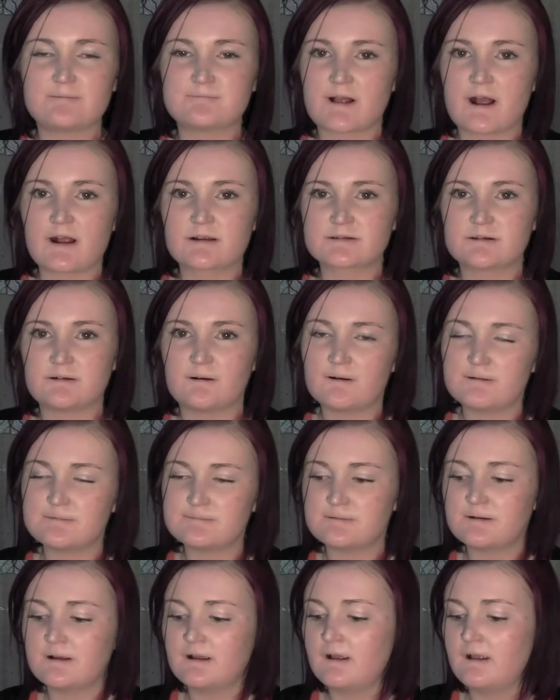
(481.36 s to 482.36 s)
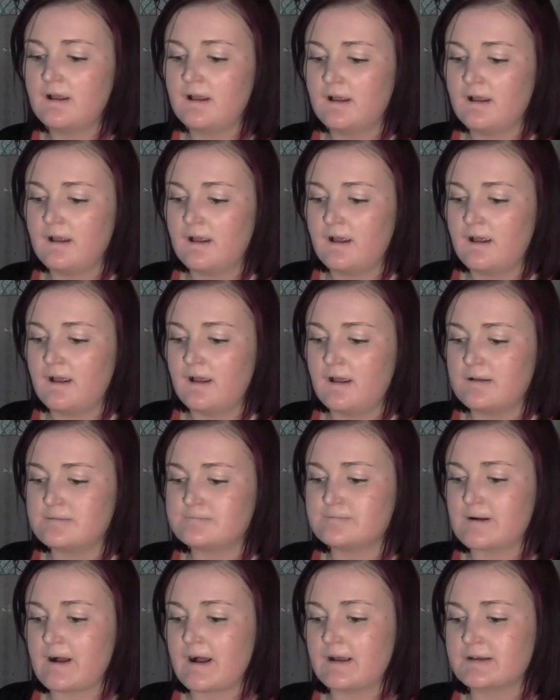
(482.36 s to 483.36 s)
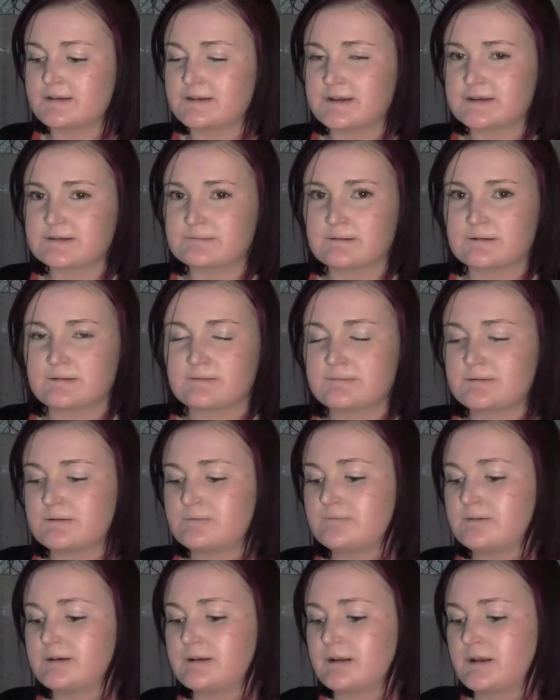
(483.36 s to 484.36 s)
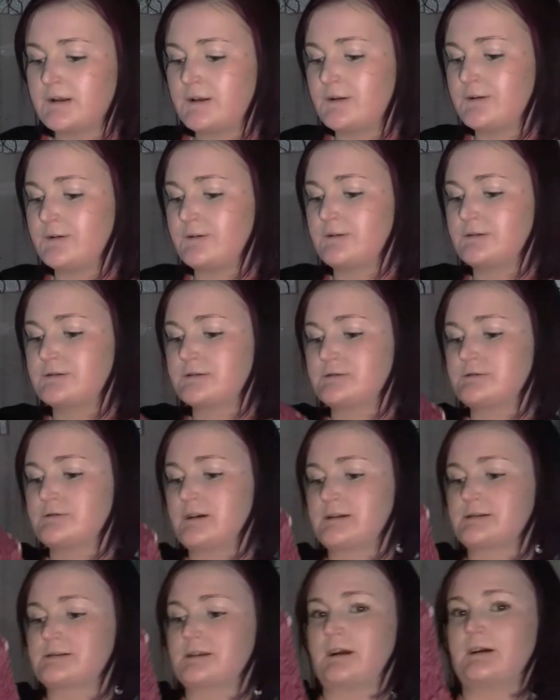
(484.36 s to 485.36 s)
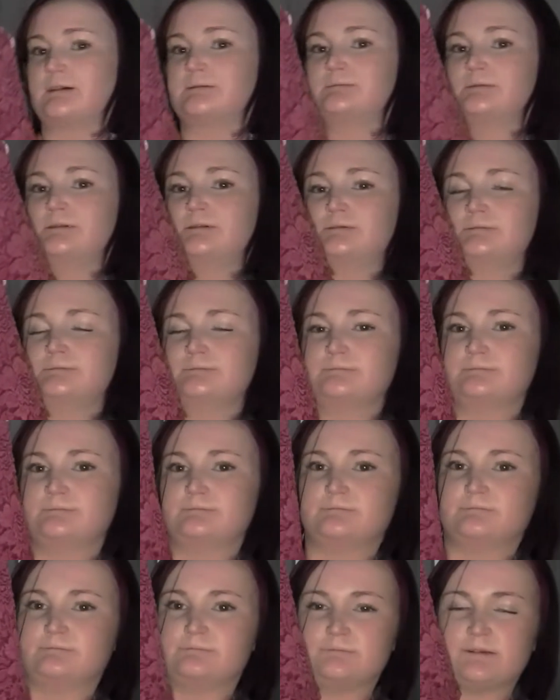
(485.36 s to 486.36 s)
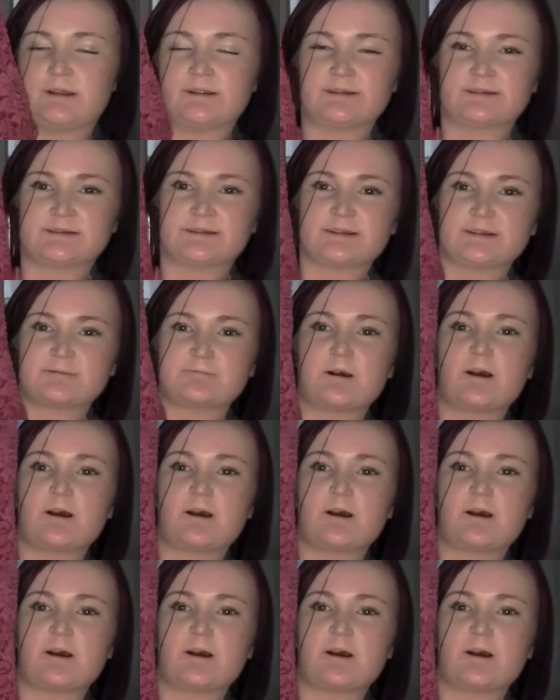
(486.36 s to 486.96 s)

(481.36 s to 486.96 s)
a black top. But this one will be really cute to dress up. And it's this